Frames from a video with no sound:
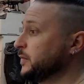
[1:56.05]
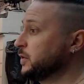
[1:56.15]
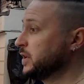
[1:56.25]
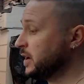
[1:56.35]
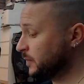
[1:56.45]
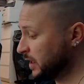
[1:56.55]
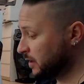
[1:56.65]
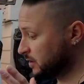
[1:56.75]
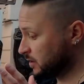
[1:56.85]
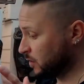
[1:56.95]
Okay,
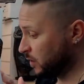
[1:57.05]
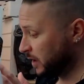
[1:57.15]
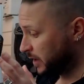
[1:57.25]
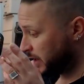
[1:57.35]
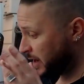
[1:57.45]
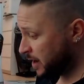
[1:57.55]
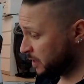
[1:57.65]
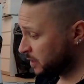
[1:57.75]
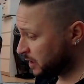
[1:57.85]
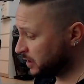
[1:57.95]
so
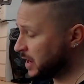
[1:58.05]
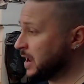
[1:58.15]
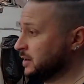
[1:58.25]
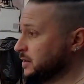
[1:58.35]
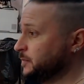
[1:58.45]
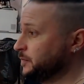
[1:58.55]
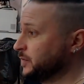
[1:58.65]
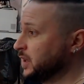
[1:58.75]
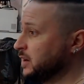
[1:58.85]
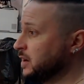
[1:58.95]
in the NAND,
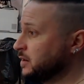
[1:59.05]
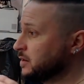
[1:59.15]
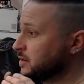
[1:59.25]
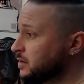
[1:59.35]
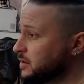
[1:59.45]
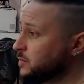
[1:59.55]
in the system